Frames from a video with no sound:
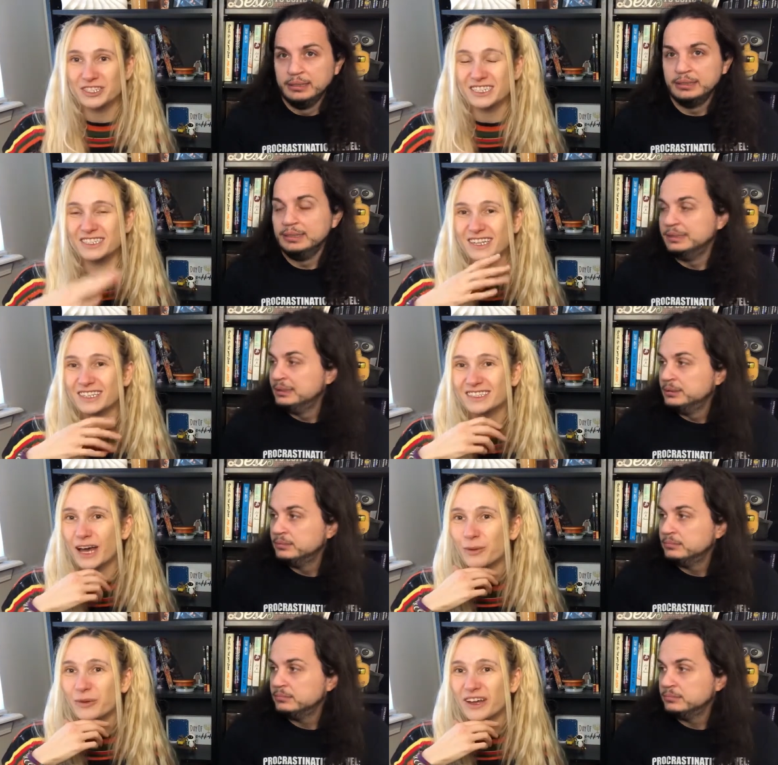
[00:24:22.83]
Speaker 1: and he sent us
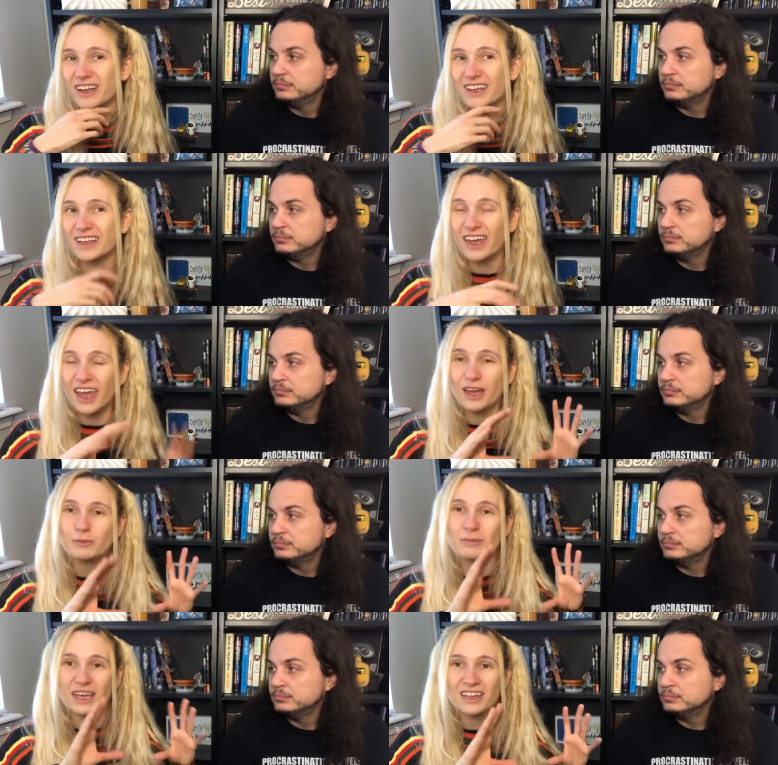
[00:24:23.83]
that. But he
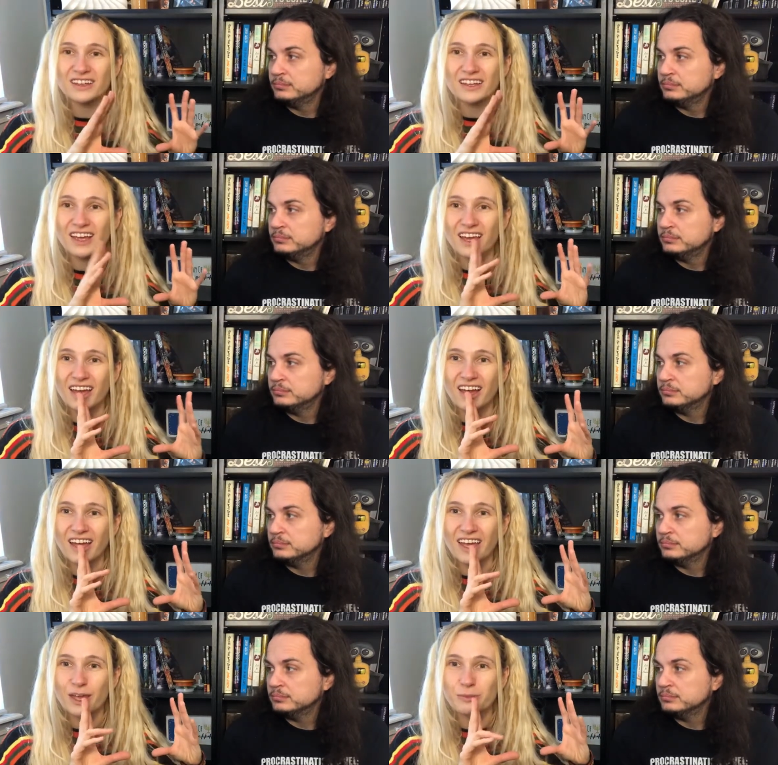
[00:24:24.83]
handmade
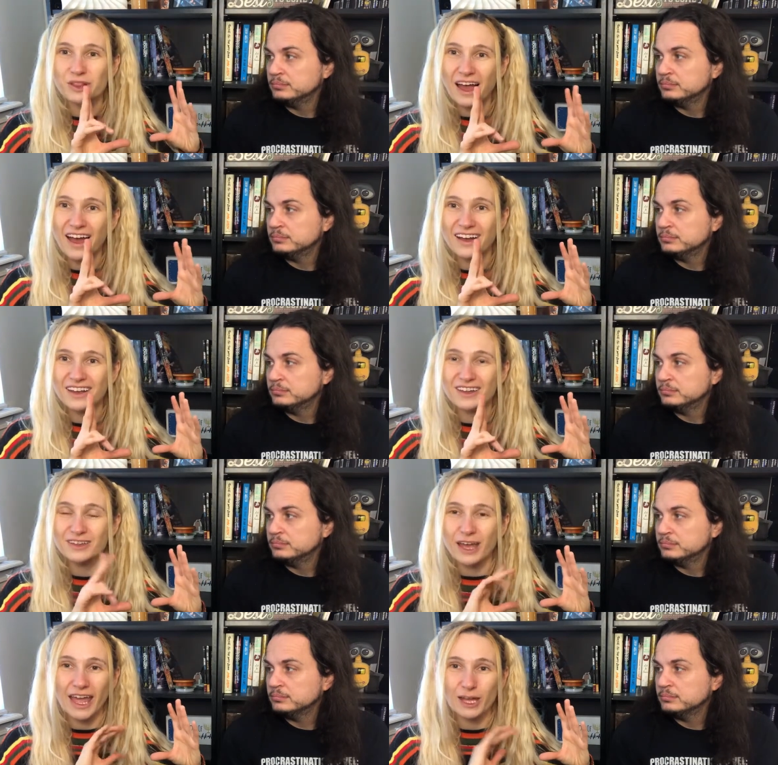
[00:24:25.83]
a plaque,
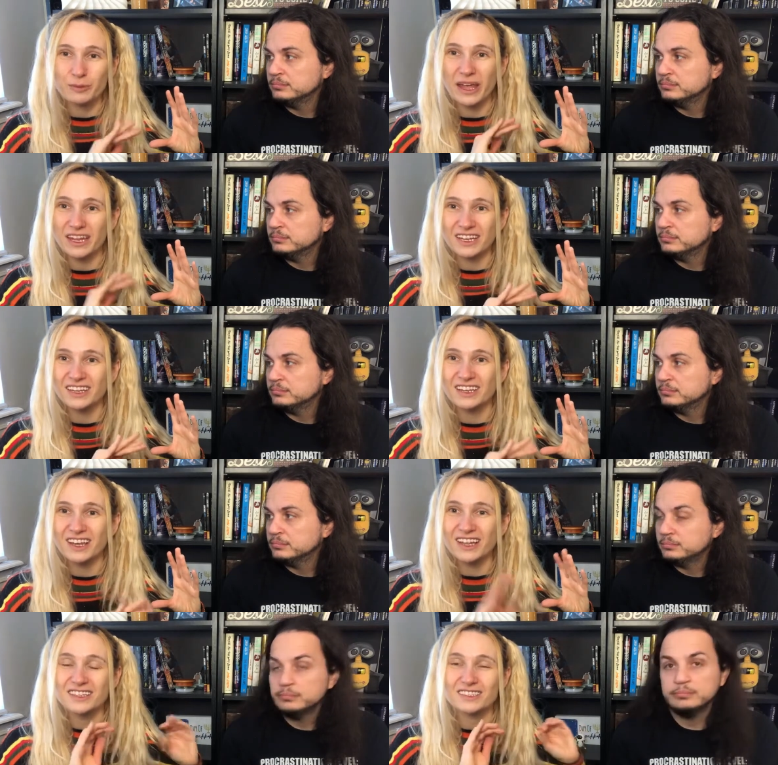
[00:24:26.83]
hand painted.
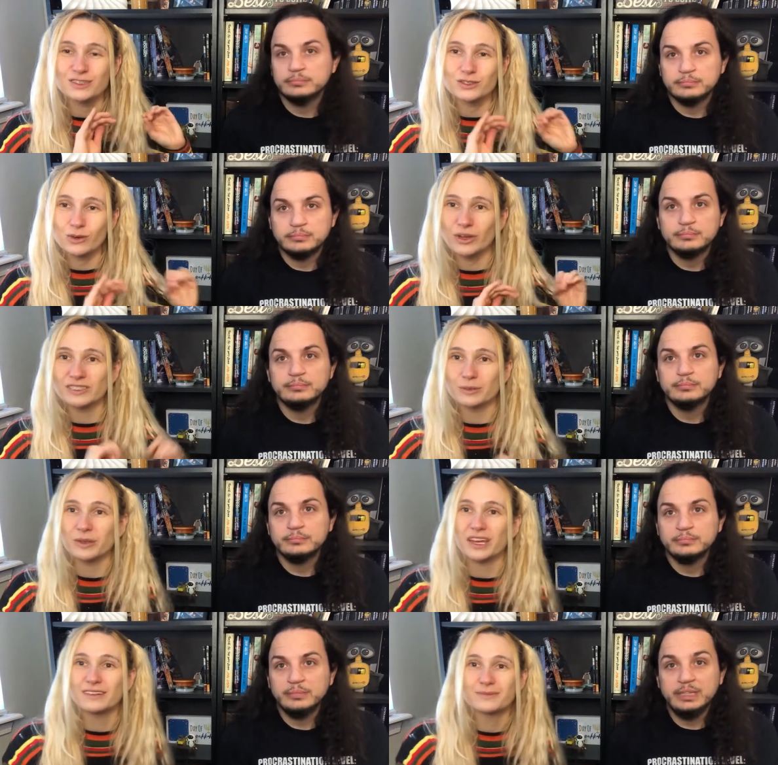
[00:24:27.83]
It says noise
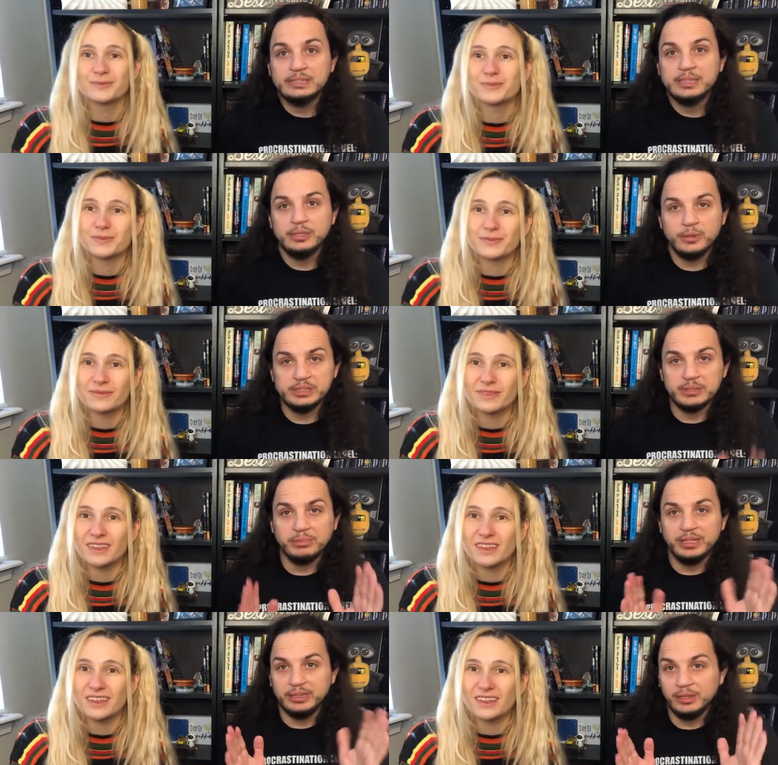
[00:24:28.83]
complaint.
Speaker 2: It's the noise
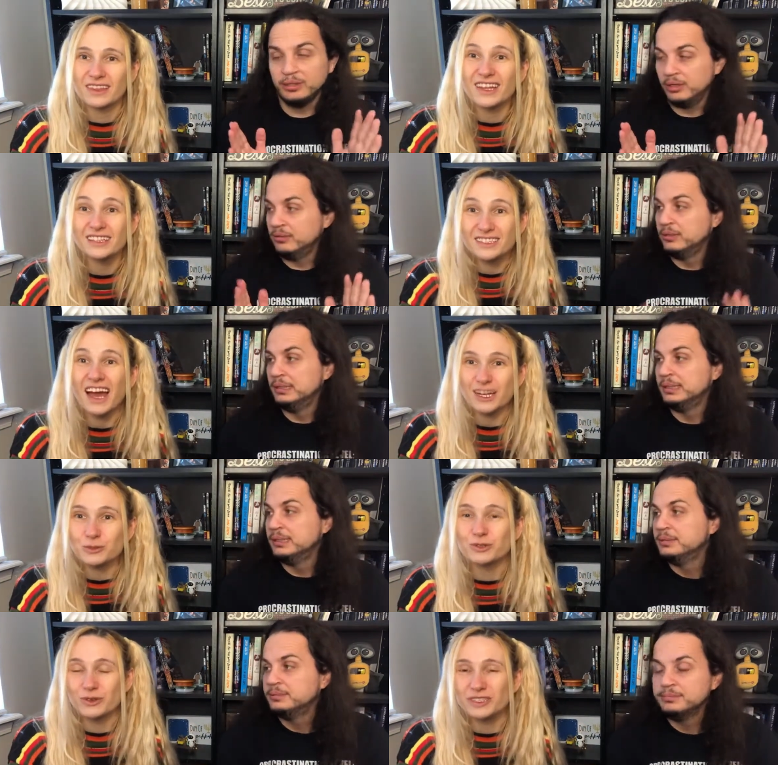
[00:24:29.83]
complaint logo. It's the
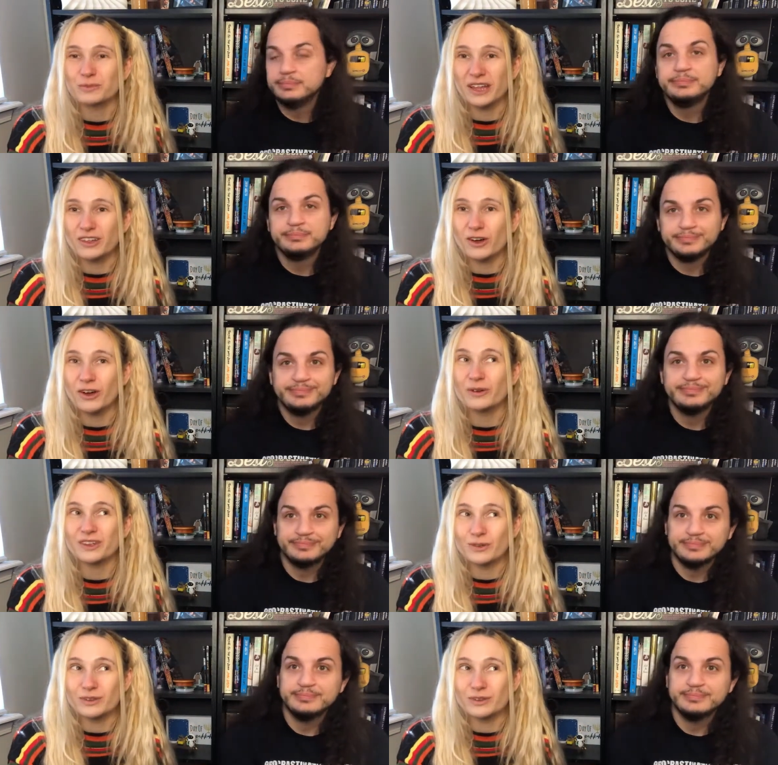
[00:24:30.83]
Speaker 1: actual noise complaint logo and the noise